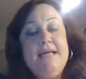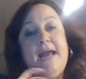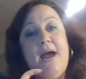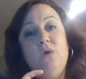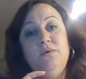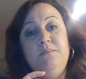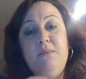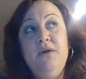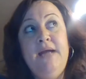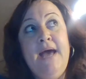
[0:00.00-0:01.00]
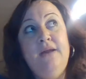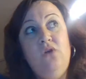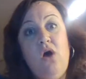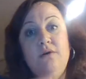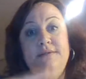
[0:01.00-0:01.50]
Now, remember,
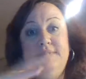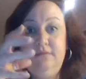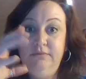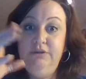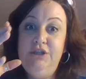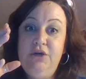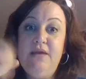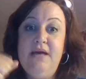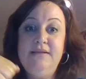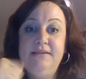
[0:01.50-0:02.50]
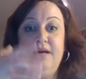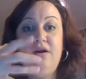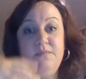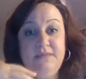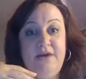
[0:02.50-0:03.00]
catalogs, that
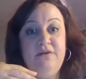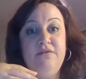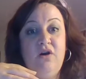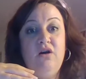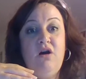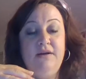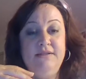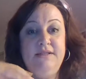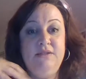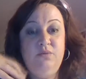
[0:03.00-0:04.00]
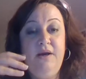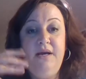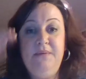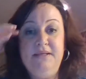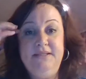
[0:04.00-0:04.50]
comes out of our cost as
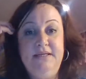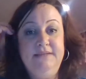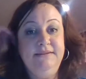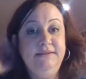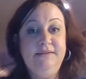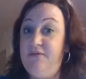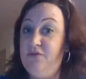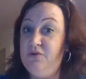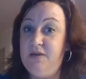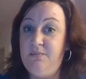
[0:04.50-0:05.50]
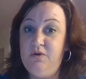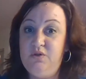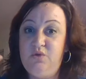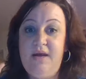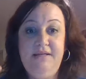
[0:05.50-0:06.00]
running a business. Even though Tupperware
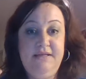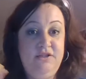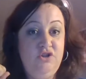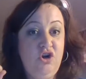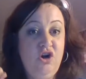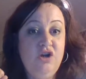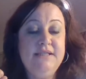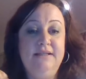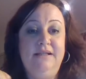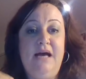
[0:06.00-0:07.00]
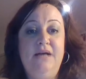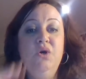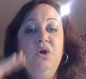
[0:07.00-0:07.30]
is great and doesn't charge us a lot,